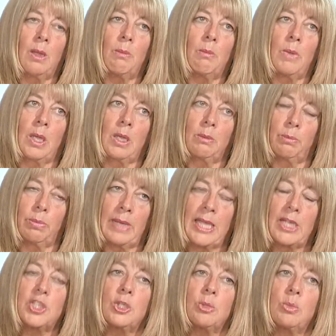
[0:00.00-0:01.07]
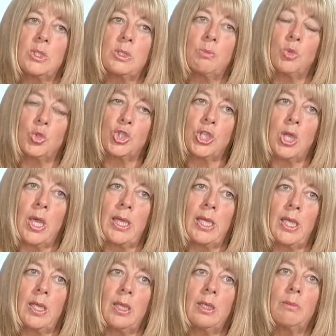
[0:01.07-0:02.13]
My complexion was more
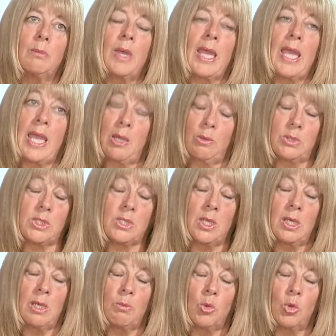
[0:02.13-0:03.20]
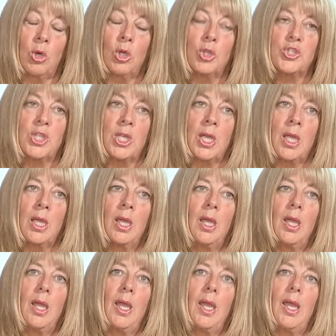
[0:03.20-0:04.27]
shinier. My hair was certainly more glossier.
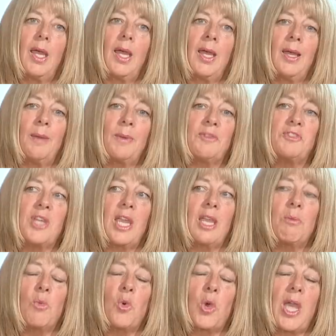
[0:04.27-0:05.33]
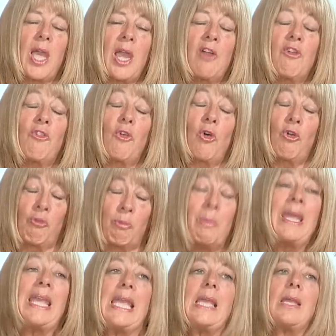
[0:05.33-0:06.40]
I've taken more care of
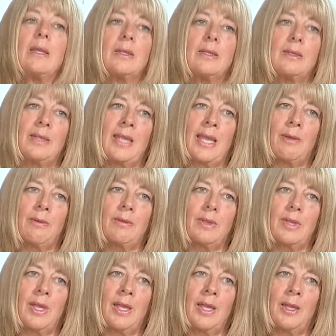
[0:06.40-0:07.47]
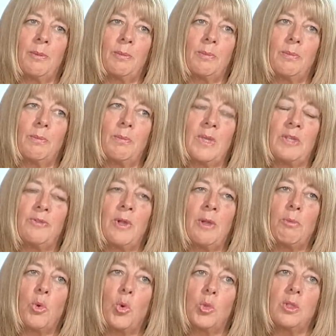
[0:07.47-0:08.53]
me now. It's very
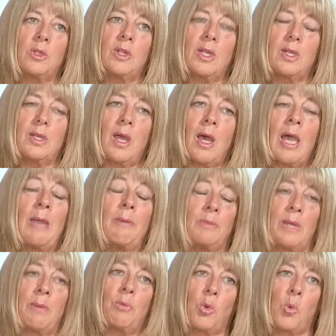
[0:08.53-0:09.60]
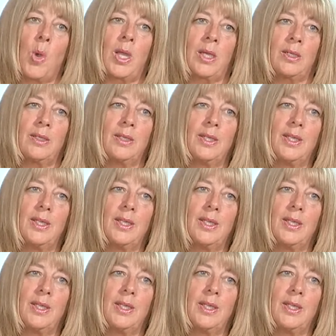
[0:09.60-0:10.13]
important that I am number one.